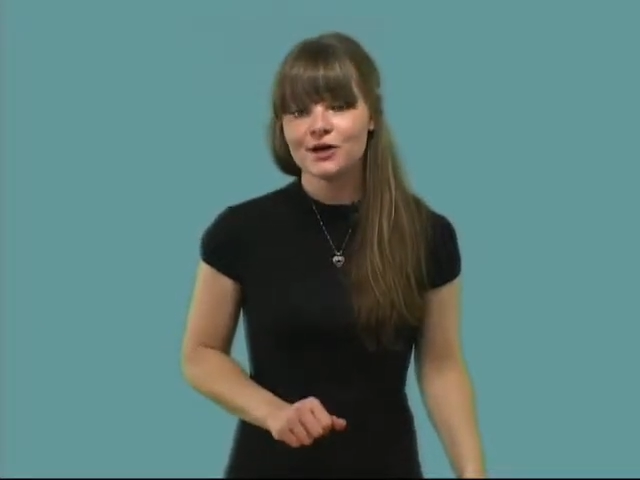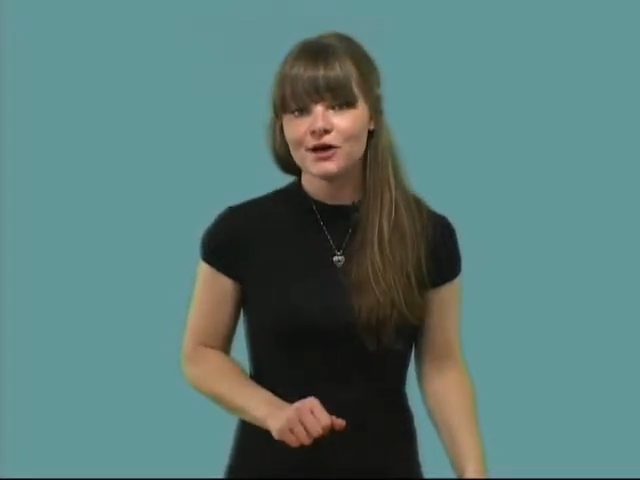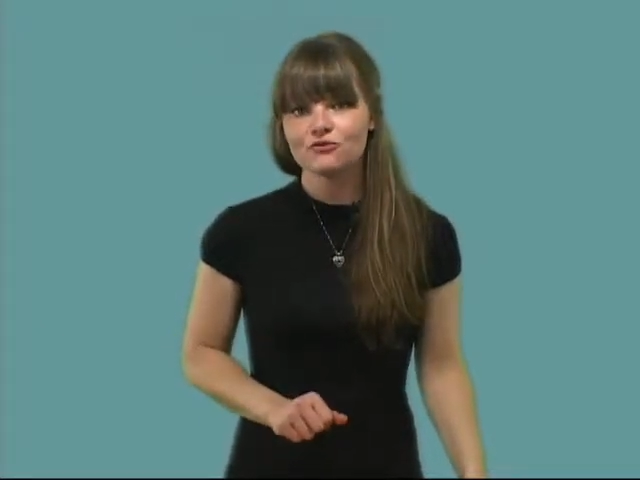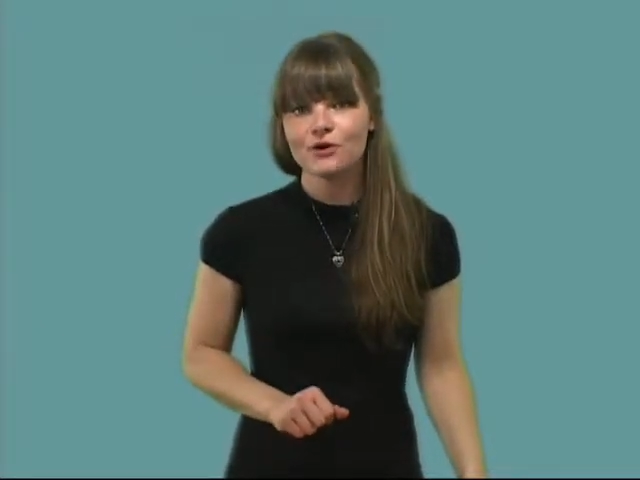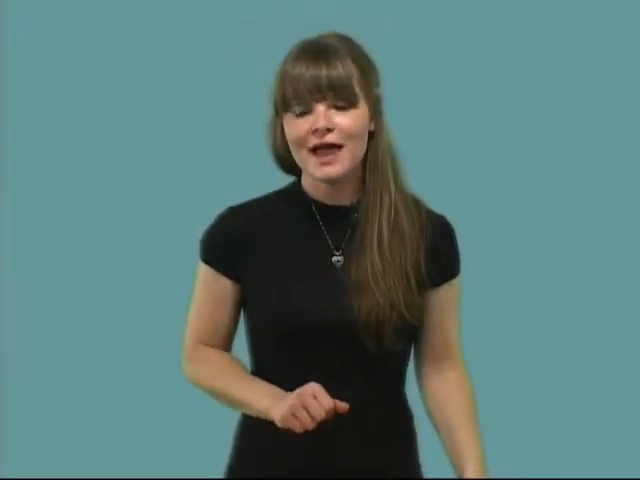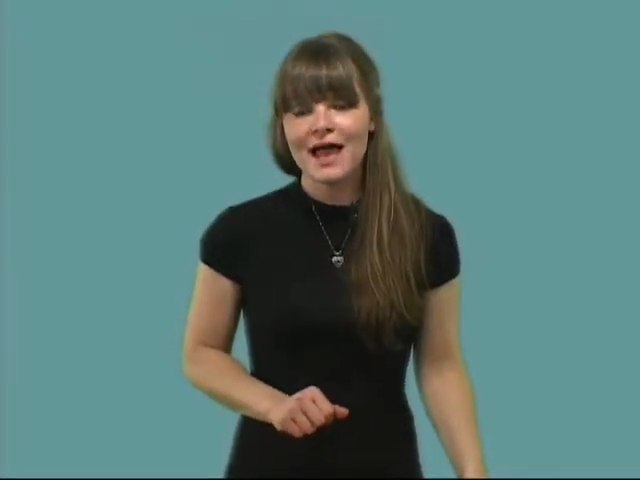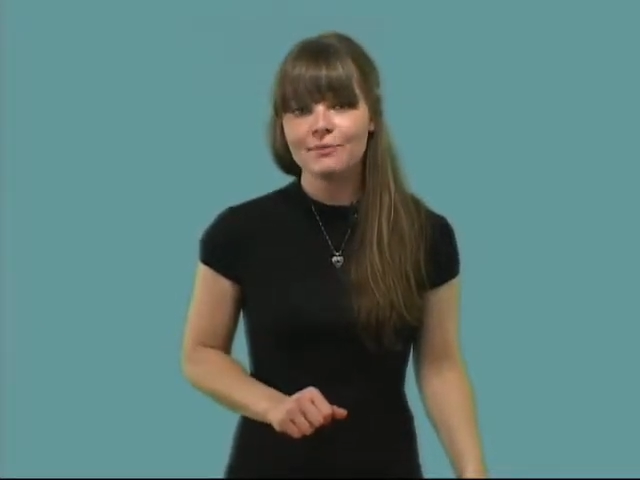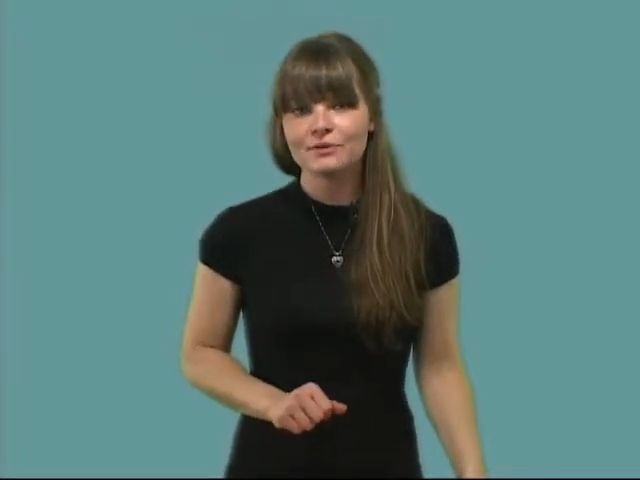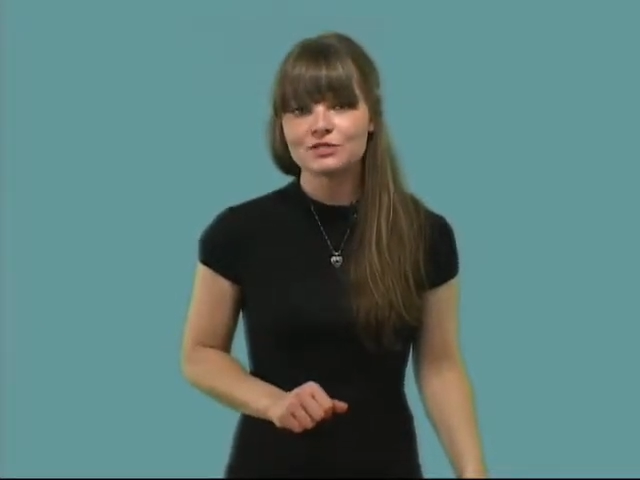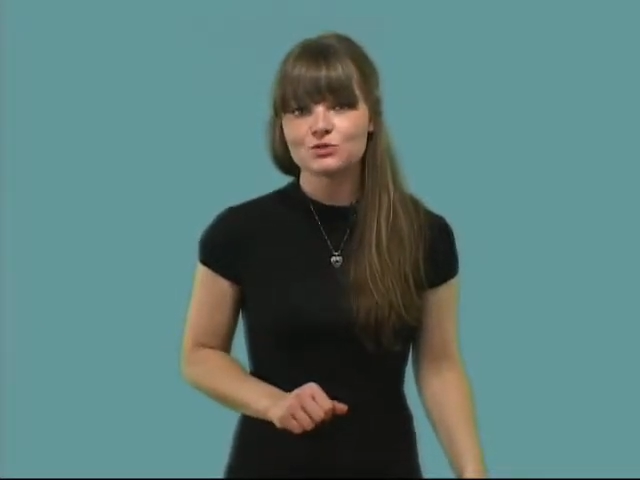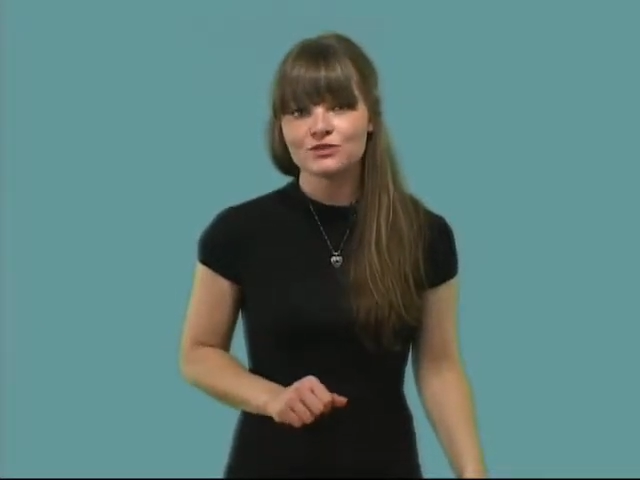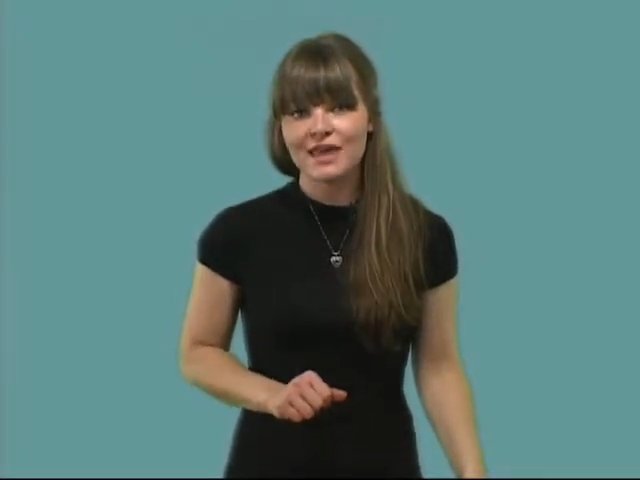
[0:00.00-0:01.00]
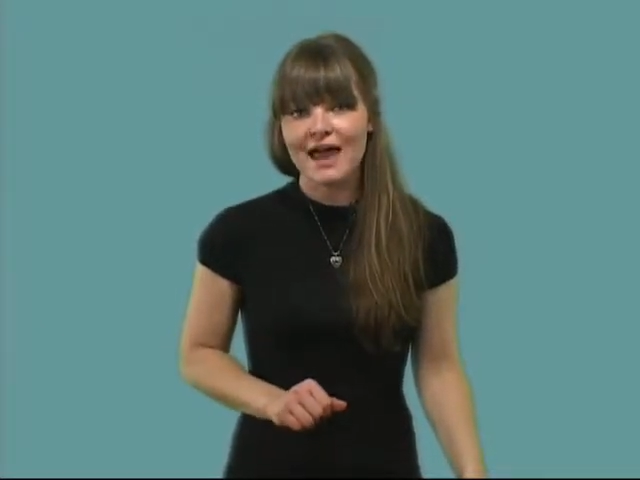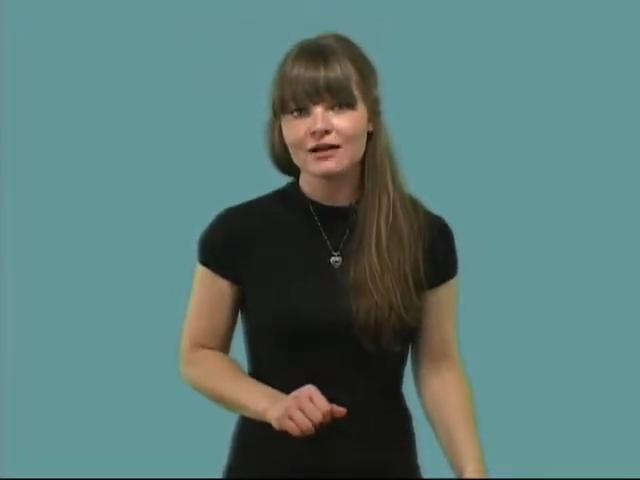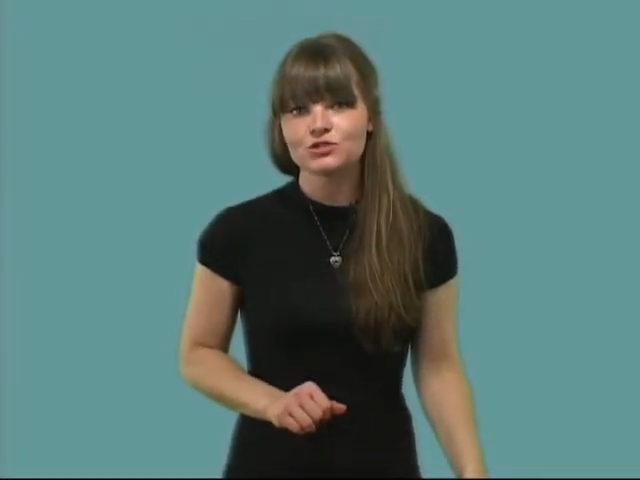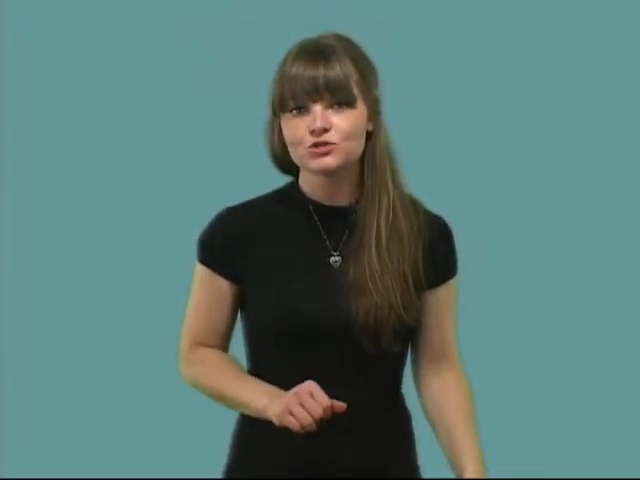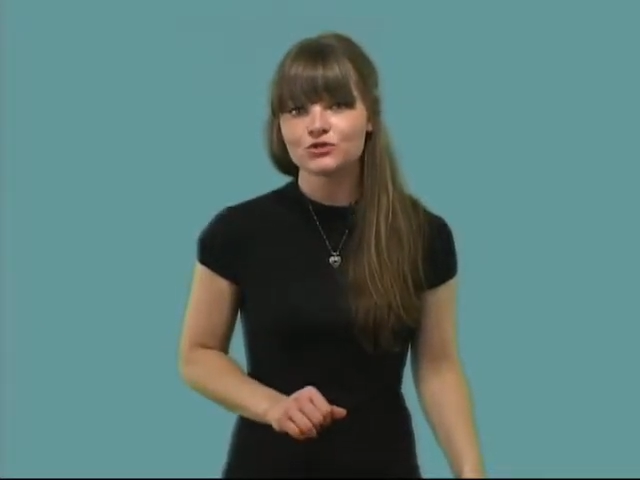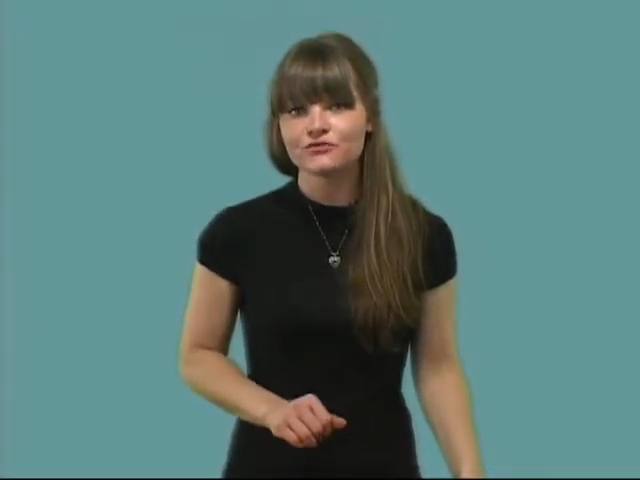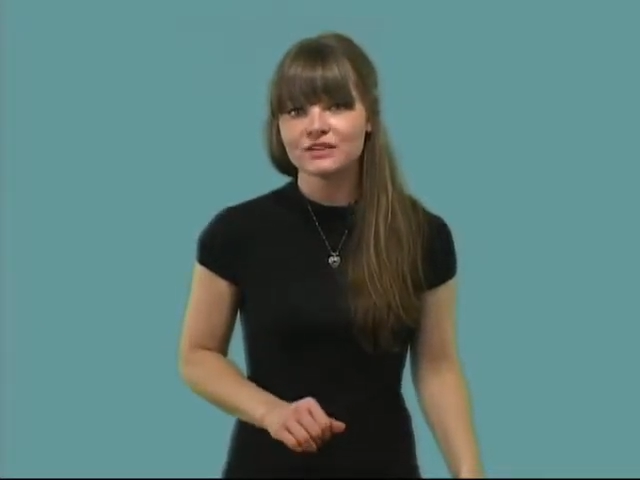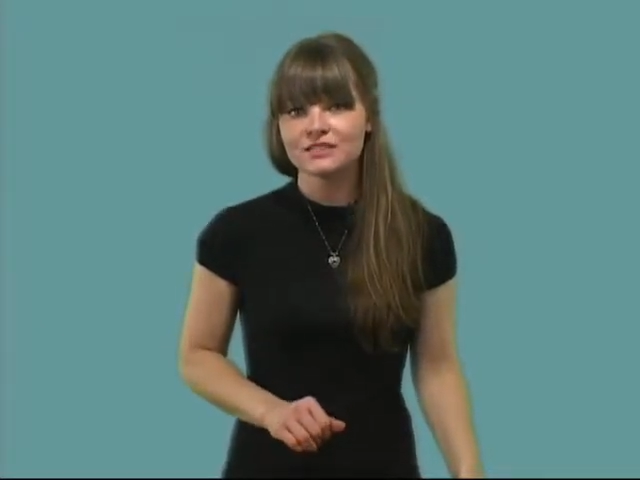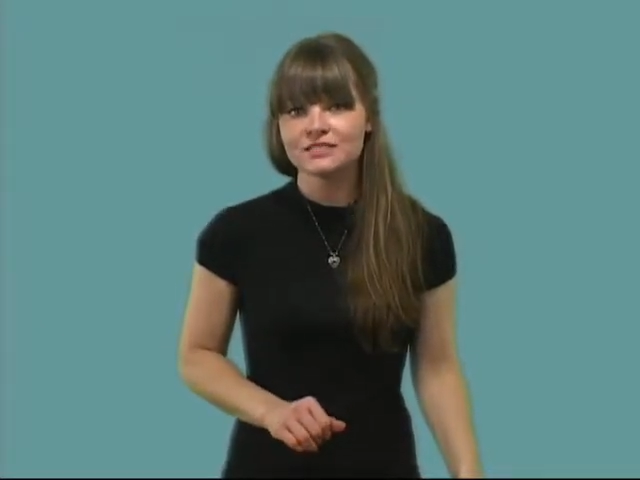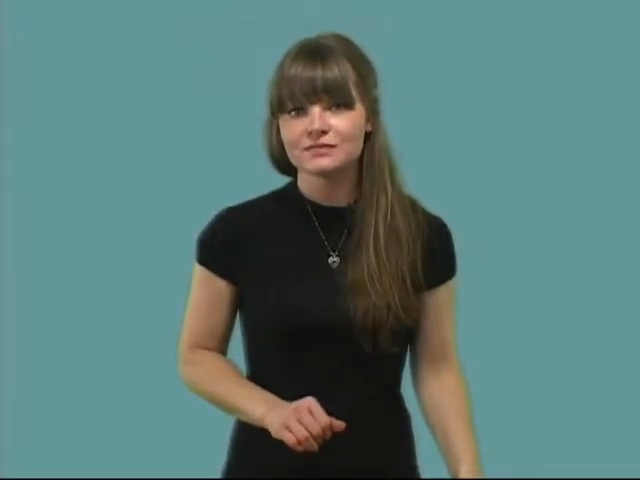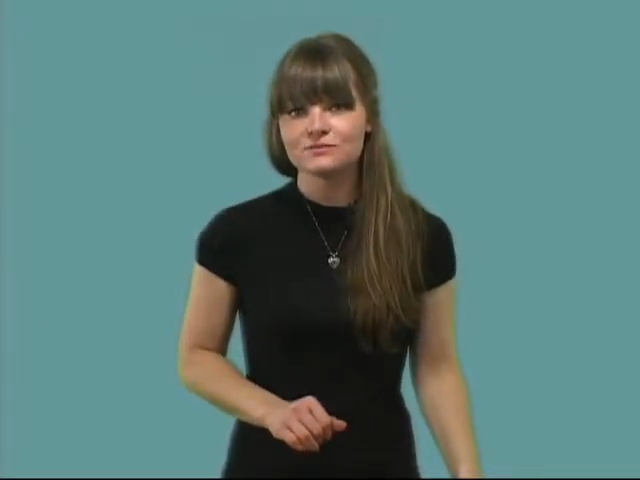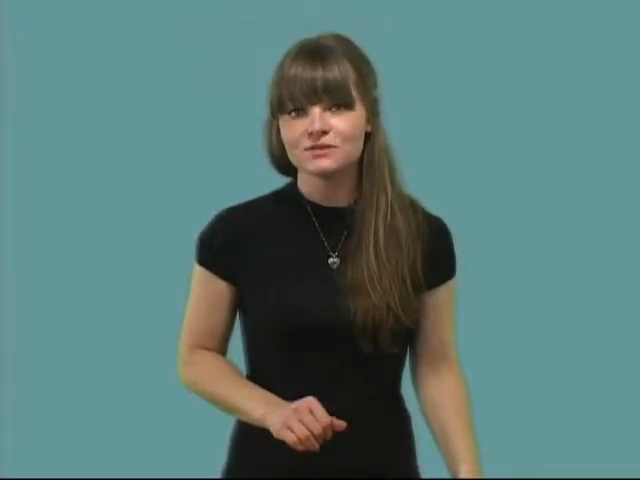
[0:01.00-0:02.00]
of what happens with actual
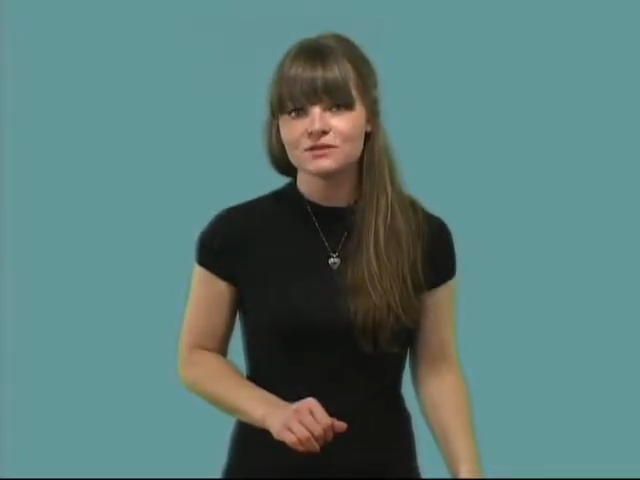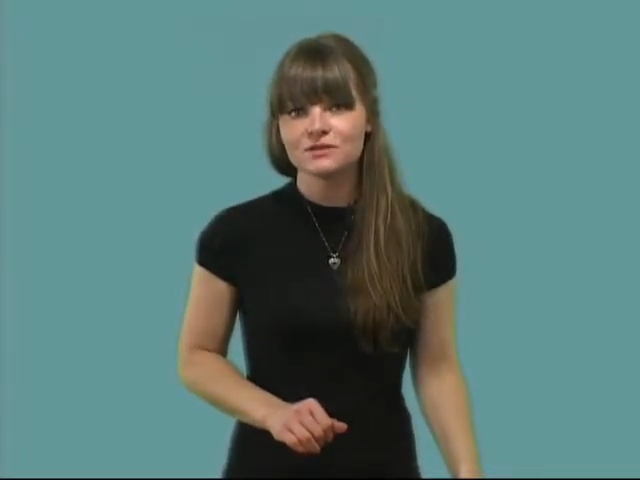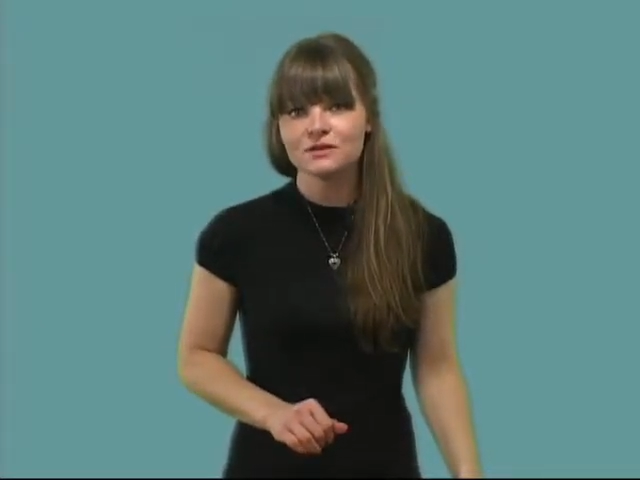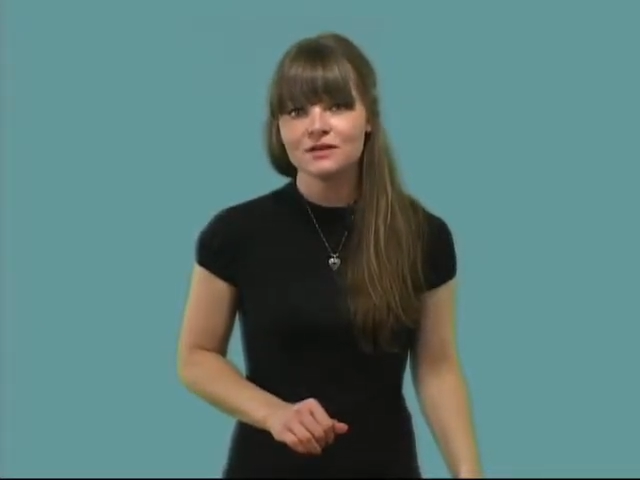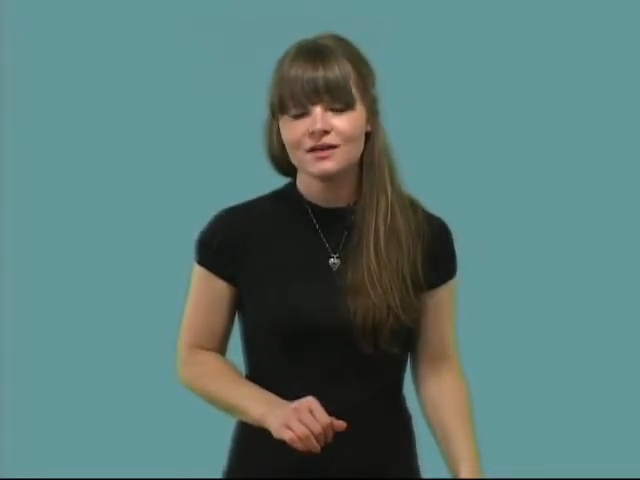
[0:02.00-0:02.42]
victims.